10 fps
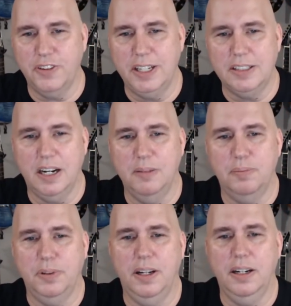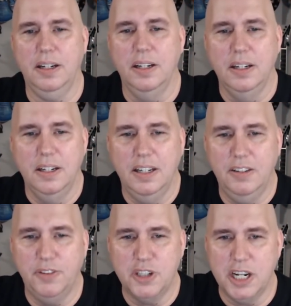forget to unplug
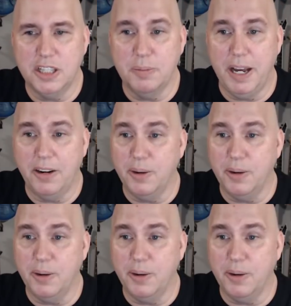if you're changing the battery.